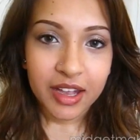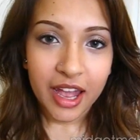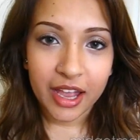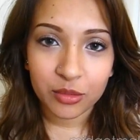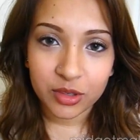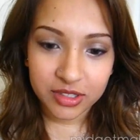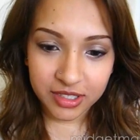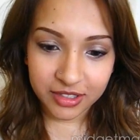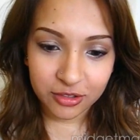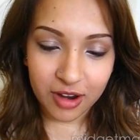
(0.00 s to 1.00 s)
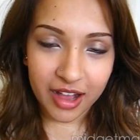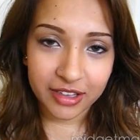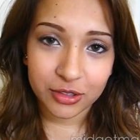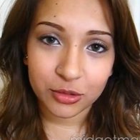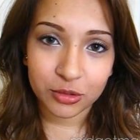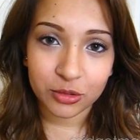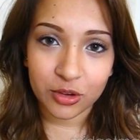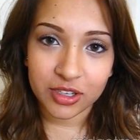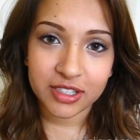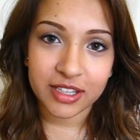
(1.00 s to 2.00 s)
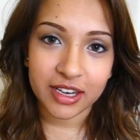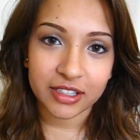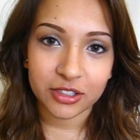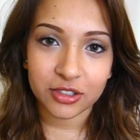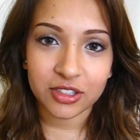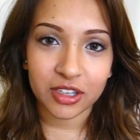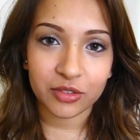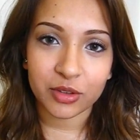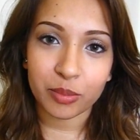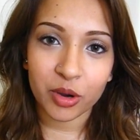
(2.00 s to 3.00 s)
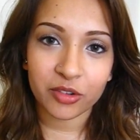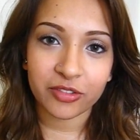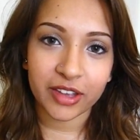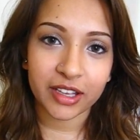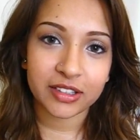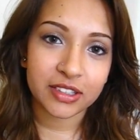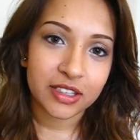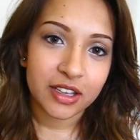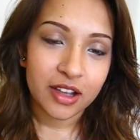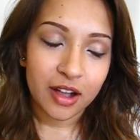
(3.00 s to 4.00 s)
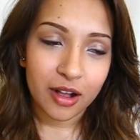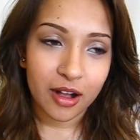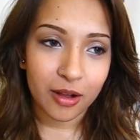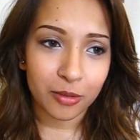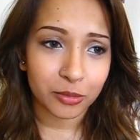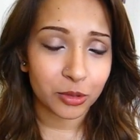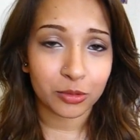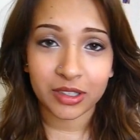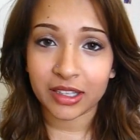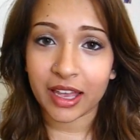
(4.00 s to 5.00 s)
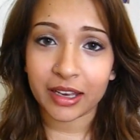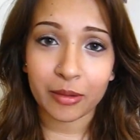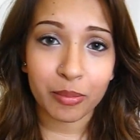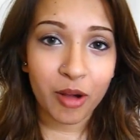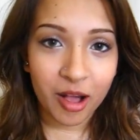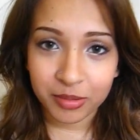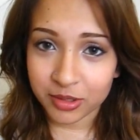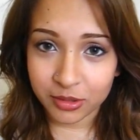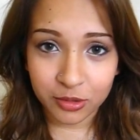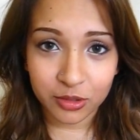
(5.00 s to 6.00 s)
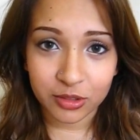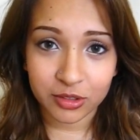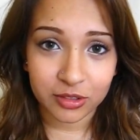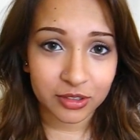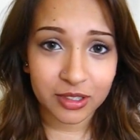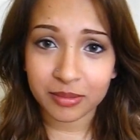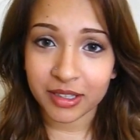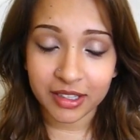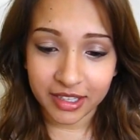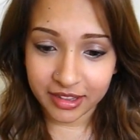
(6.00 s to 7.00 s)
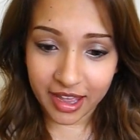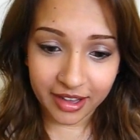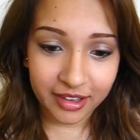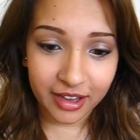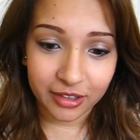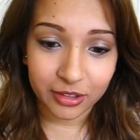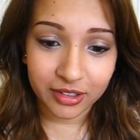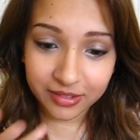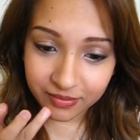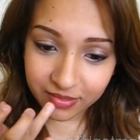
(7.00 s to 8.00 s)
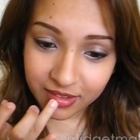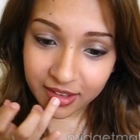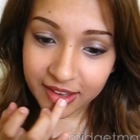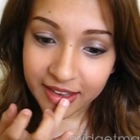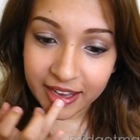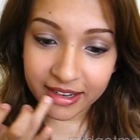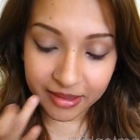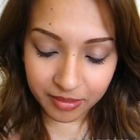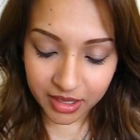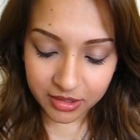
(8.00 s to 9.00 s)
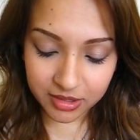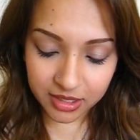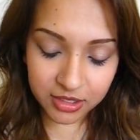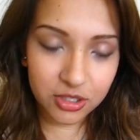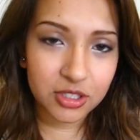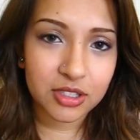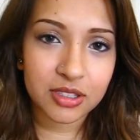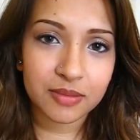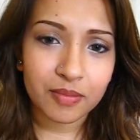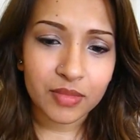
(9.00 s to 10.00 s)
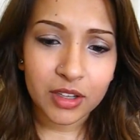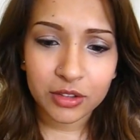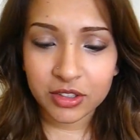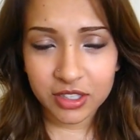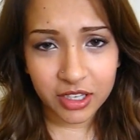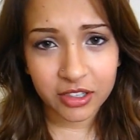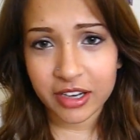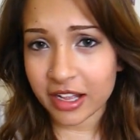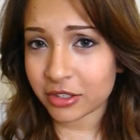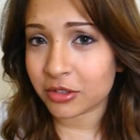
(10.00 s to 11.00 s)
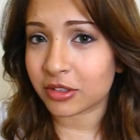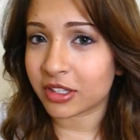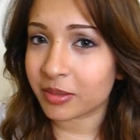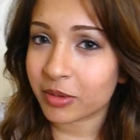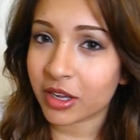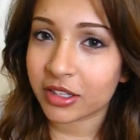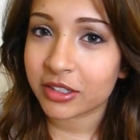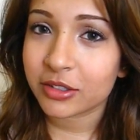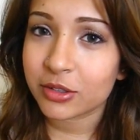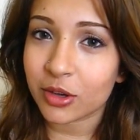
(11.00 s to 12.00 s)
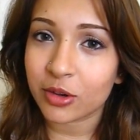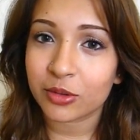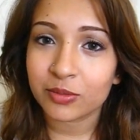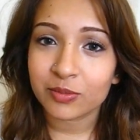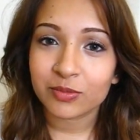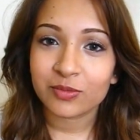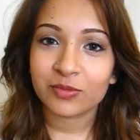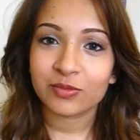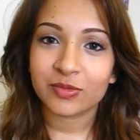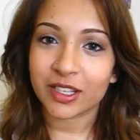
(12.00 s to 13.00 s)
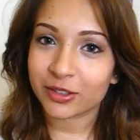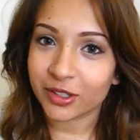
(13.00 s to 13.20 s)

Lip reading: And once it dries, you'll notice that it just gives a perfect you ate a popsicle, something like that kind of look. And it just looks like your natural lip color, so that's